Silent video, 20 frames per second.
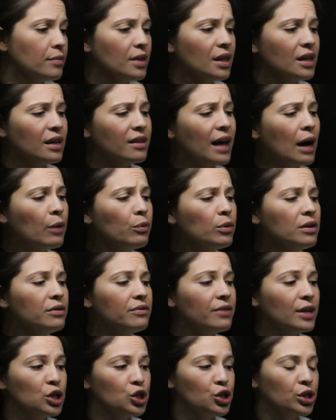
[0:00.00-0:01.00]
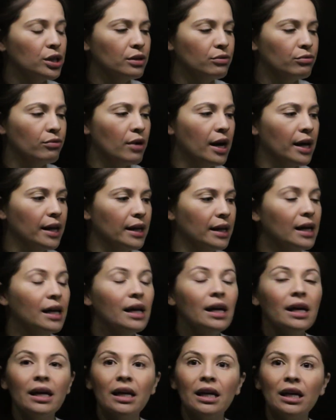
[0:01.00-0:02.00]
that will eventually run
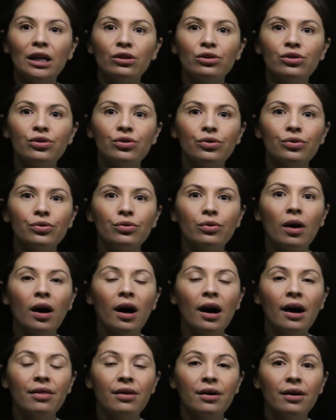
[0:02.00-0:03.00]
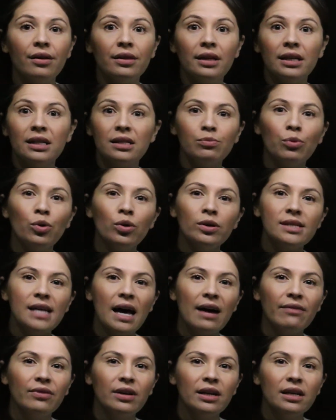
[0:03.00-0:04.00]
into either the small
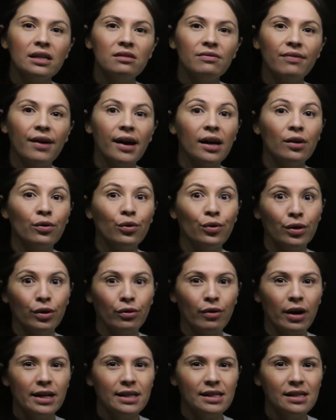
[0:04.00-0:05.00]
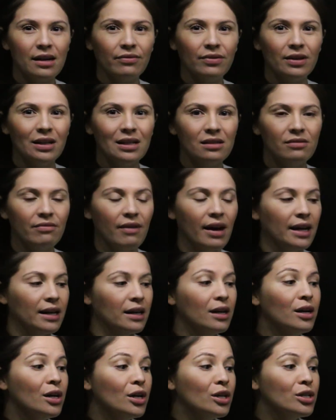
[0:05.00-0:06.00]
saphenous vein or the great saphenous vein.
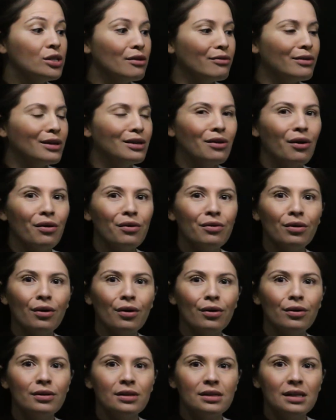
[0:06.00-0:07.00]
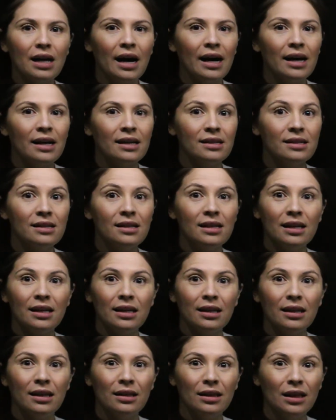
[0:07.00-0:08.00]
So we know those as
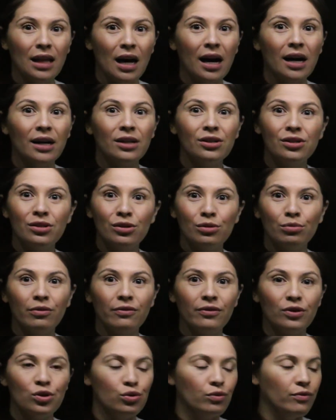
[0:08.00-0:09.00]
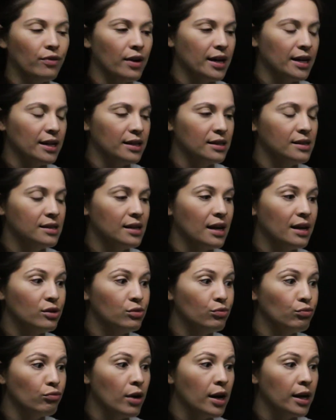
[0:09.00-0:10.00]
the large superficial veins that
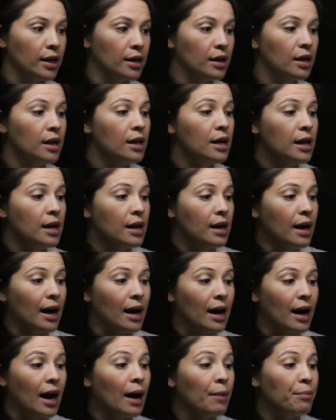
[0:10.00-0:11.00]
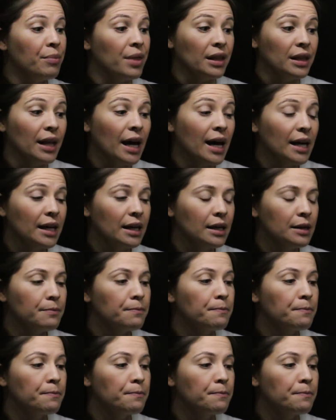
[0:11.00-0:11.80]
run up the leg